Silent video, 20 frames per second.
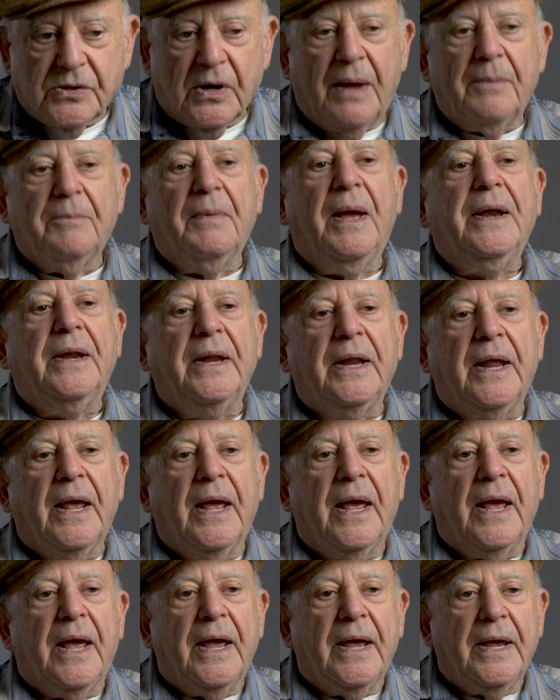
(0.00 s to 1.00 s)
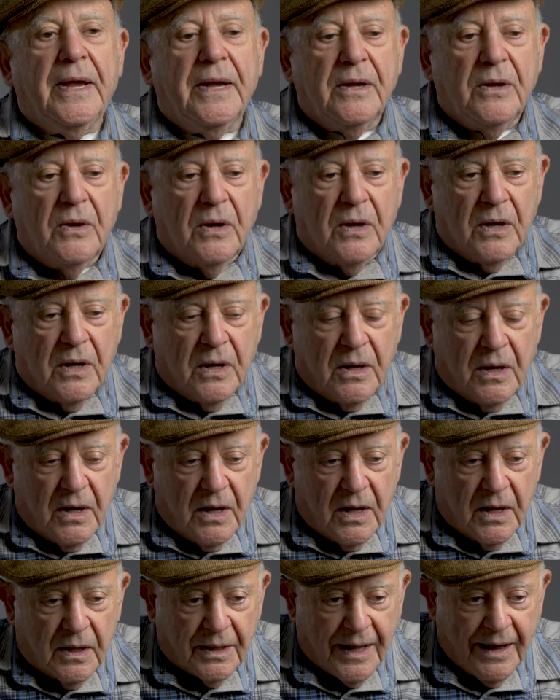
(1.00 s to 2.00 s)
so I made it a,
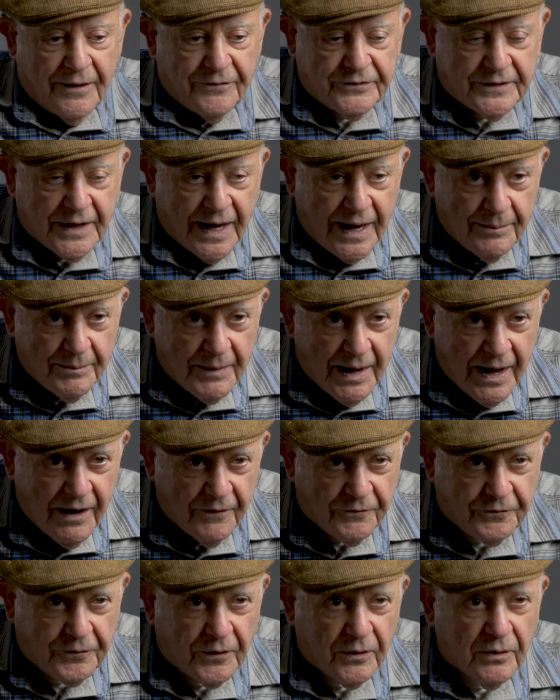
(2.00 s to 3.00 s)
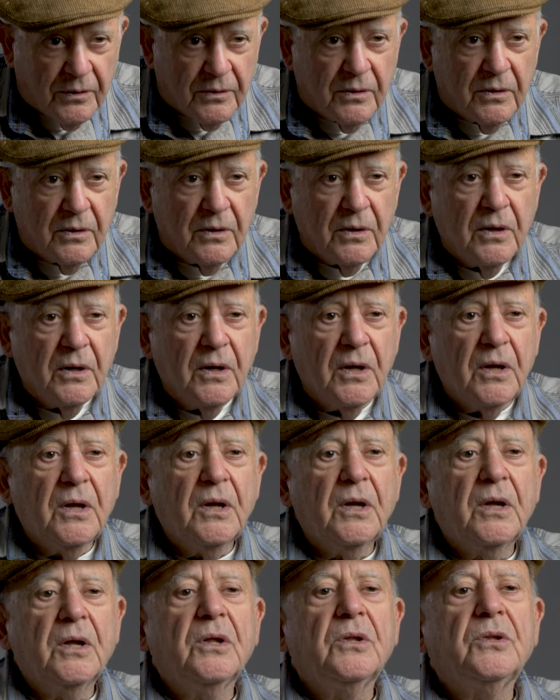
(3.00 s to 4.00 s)
a lifetime effort
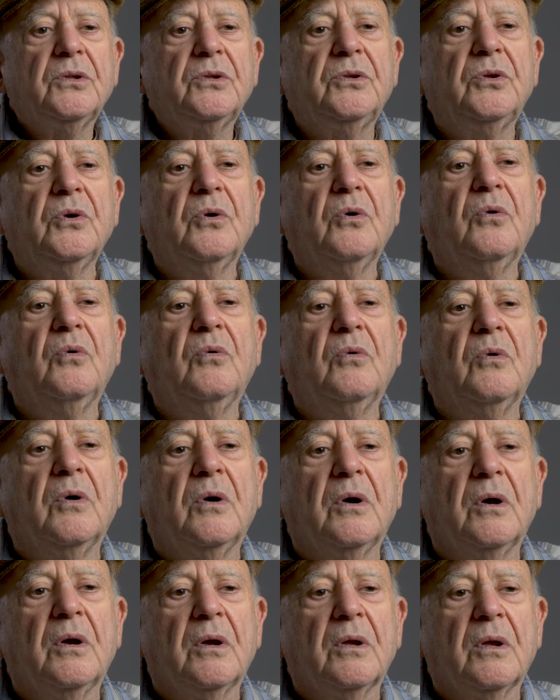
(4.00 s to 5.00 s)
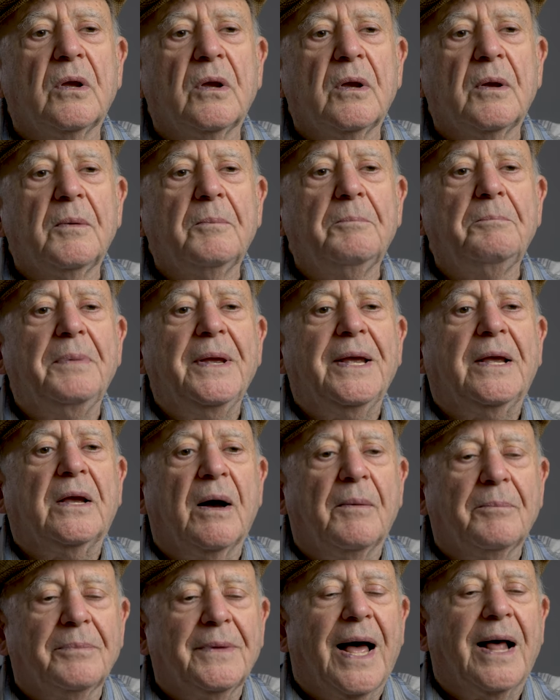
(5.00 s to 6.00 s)
to
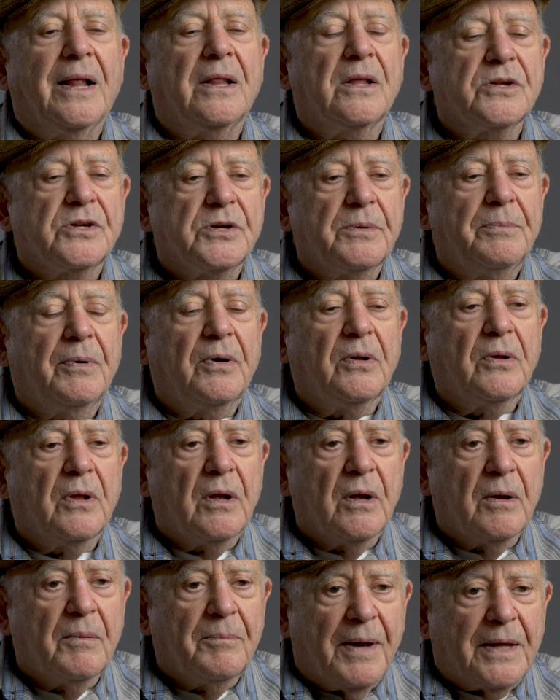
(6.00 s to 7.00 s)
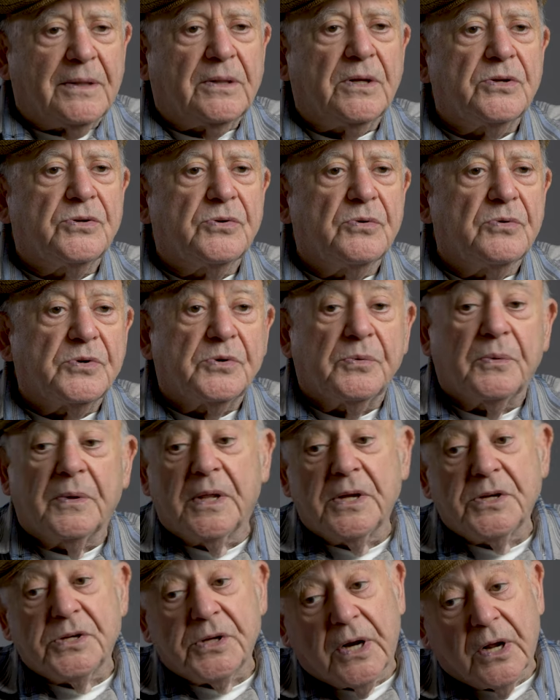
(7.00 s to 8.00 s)
become knowledgeable about the Jewish
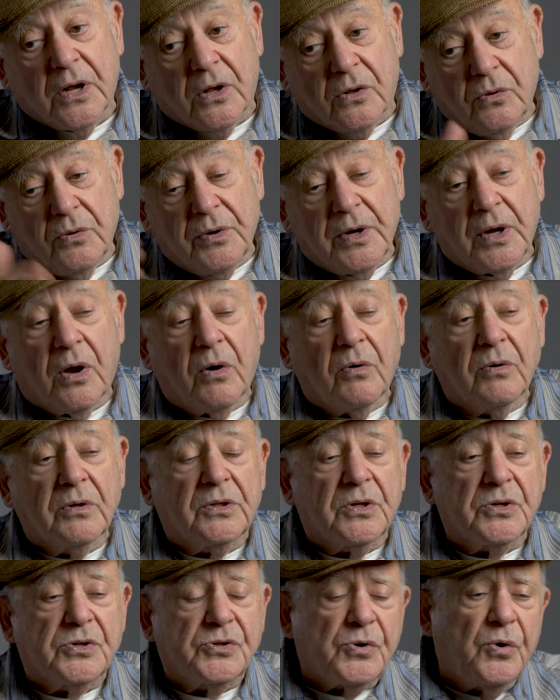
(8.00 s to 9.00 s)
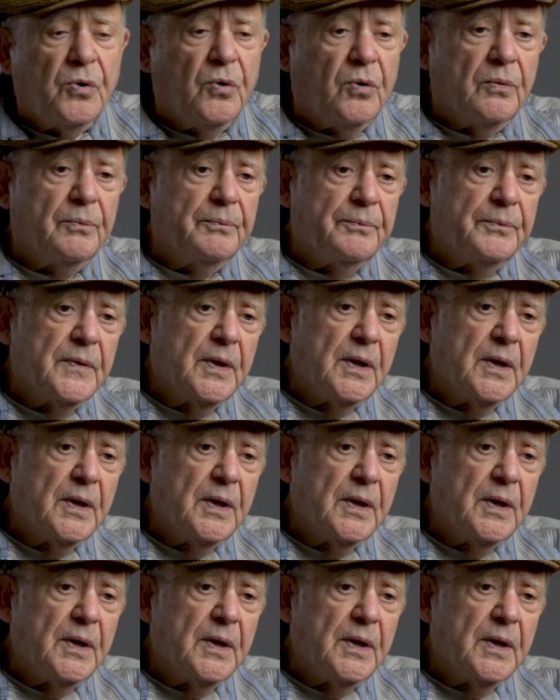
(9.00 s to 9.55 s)
religion, including going to shul.